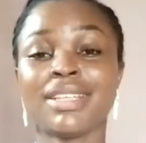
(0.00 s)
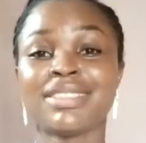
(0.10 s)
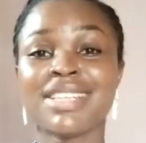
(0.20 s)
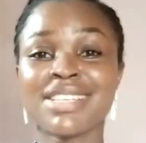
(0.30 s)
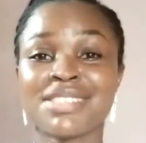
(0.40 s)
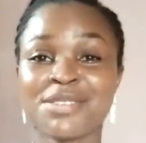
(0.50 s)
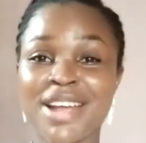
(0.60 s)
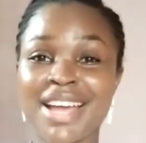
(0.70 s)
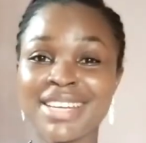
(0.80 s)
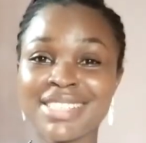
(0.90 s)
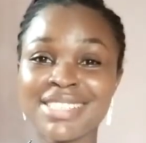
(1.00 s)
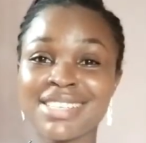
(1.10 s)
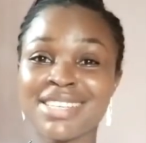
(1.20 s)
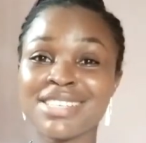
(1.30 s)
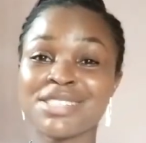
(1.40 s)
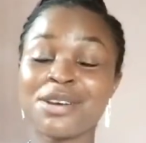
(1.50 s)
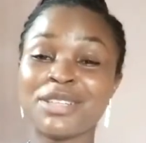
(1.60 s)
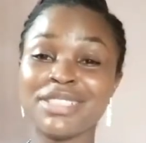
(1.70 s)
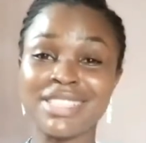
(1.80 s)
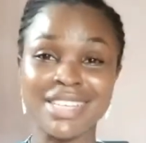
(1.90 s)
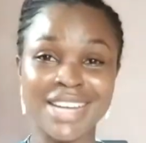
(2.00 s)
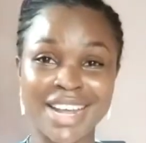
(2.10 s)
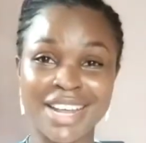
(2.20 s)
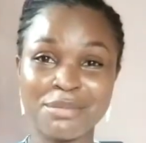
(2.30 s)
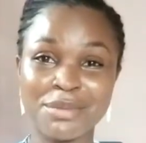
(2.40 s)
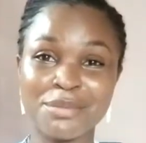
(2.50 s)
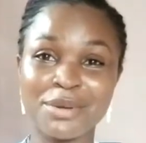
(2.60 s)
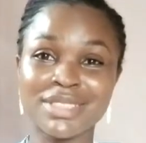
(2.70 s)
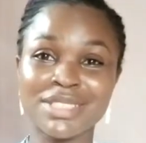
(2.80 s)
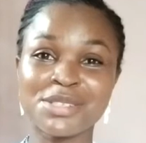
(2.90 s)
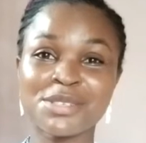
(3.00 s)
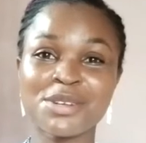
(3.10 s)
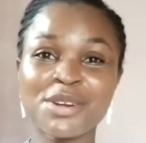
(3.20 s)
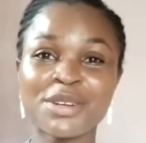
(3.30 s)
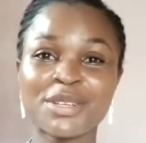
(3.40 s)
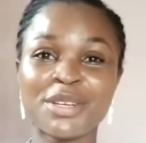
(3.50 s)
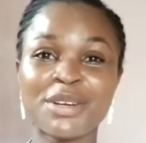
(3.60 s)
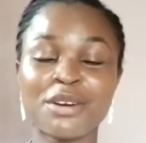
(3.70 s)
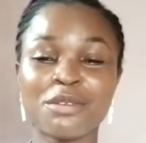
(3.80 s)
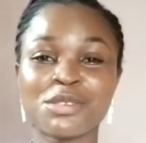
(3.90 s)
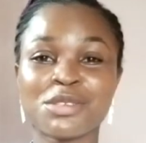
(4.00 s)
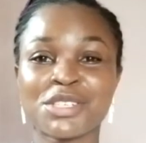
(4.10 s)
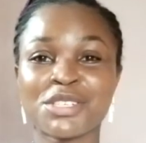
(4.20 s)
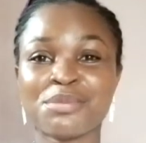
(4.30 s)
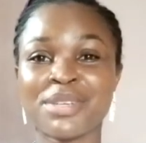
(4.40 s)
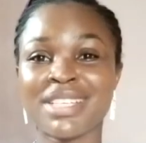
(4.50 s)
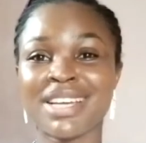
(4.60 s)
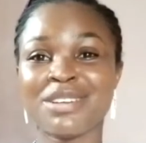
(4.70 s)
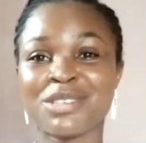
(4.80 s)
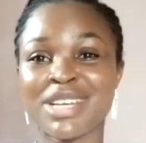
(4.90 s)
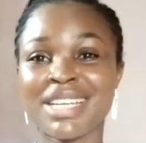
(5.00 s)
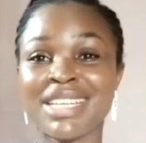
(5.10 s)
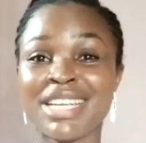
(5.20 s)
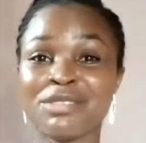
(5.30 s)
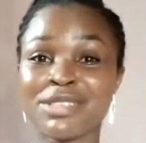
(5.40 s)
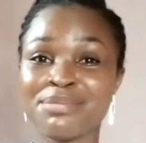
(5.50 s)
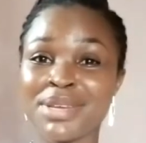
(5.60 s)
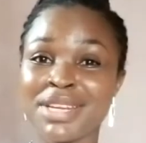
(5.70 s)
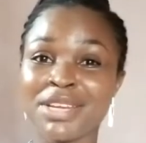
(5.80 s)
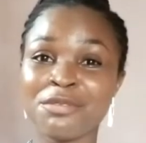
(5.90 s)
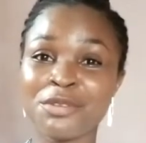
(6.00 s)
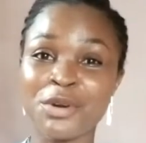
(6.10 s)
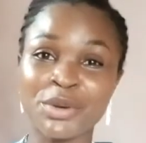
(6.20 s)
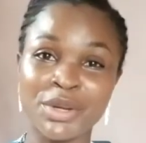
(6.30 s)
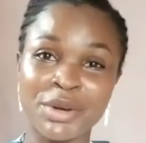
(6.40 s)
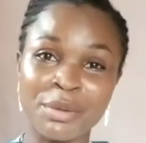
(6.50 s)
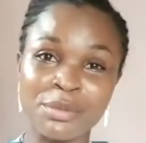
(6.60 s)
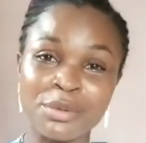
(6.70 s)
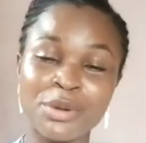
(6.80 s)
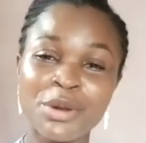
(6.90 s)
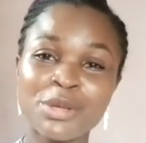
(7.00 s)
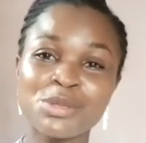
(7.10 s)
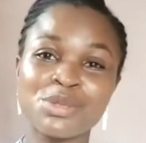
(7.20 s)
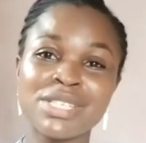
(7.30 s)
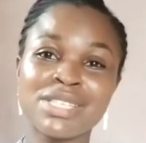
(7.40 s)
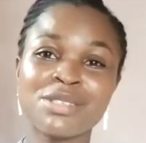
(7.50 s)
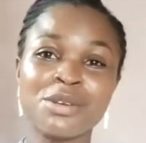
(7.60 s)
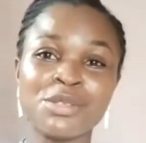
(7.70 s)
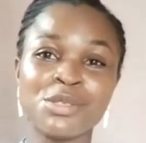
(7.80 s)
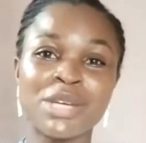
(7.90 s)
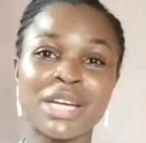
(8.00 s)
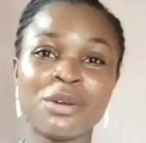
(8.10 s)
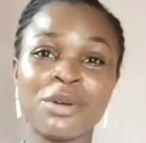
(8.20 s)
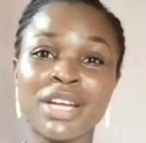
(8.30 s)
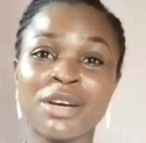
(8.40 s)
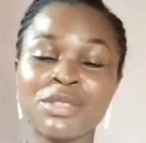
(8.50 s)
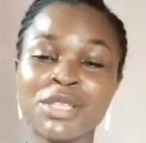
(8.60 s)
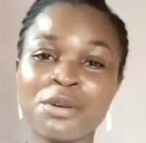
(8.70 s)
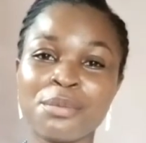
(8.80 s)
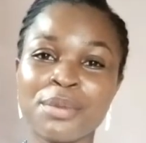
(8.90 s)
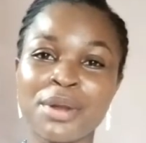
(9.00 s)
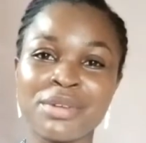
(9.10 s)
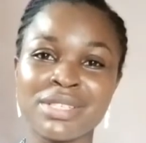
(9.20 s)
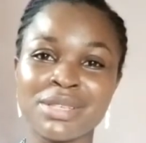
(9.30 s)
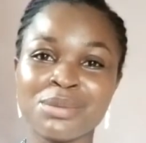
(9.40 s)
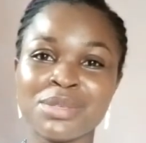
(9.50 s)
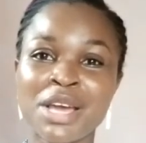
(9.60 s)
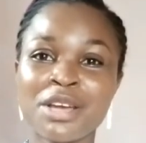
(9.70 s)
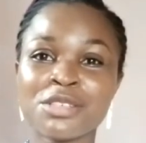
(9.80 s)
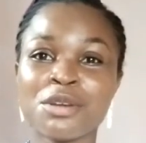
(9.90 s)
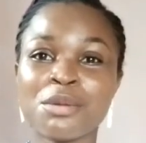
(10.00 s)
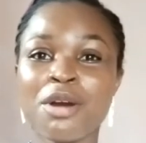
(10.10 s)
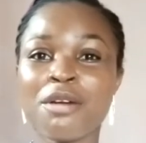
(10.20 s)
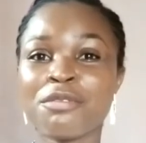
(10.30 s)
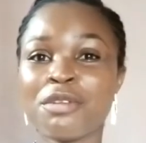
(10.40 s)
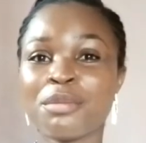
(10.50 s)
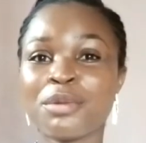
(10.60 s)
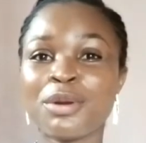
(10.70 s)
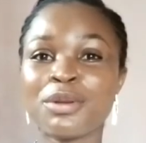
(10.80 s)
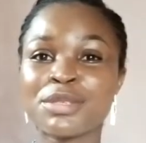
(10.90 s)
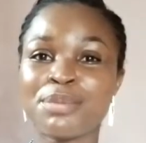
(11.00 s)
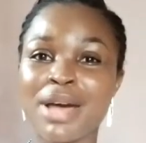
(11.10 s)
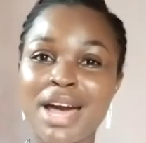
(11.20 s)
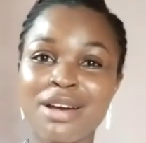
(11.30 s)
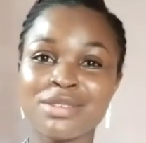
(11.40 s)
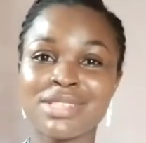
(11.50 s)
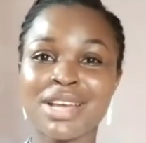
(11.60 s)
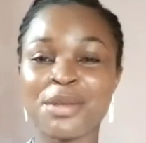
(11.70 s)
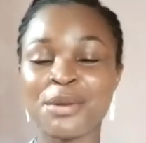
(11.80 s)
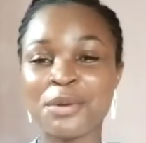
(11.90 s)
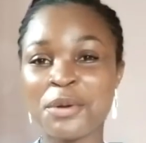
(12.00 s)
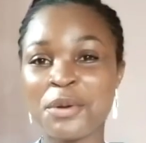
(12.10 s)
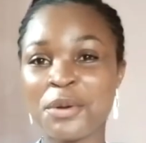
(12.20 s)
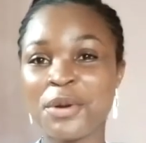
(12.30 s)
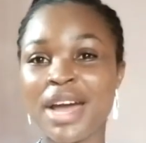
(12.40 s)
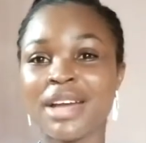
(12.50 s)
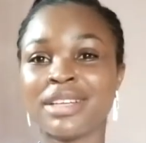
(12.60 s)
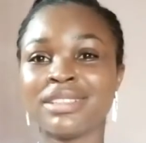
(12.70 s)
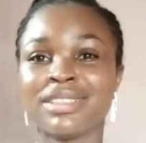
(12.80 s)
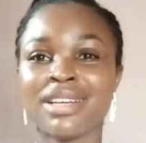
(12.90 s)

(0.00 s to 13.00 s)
This reality is undeniable, but the strong lure of social media usually leaves many vulnerable to this undue and unhealthy comparison. Some come from close pals that you know, and